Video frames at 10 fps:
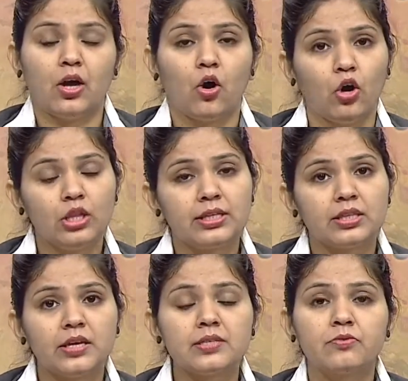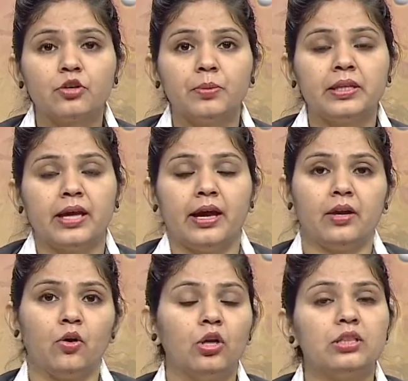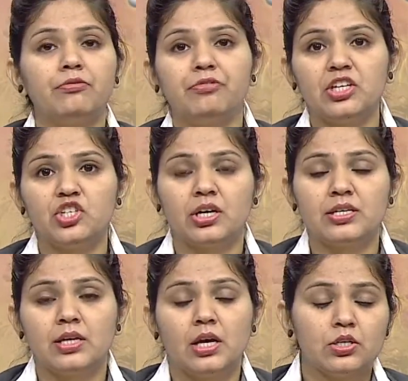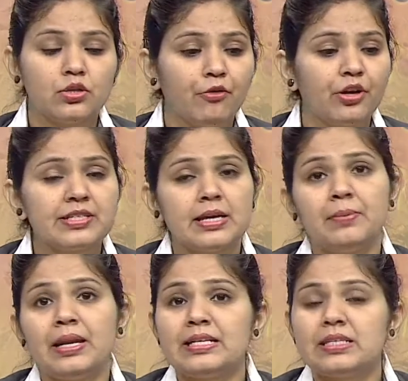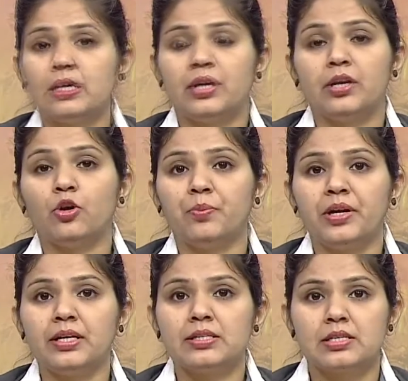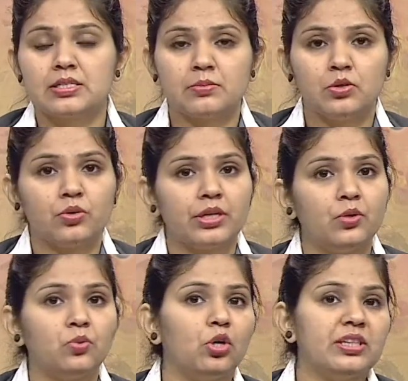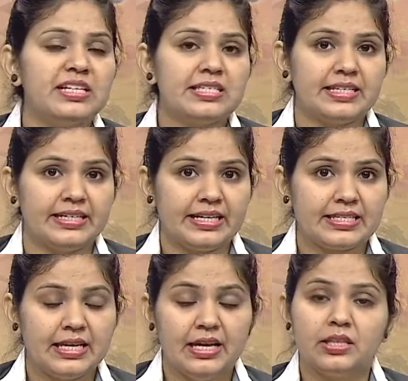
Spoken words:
All the things would be there, all the features. So for example, I said in an operating system you can do all these settings.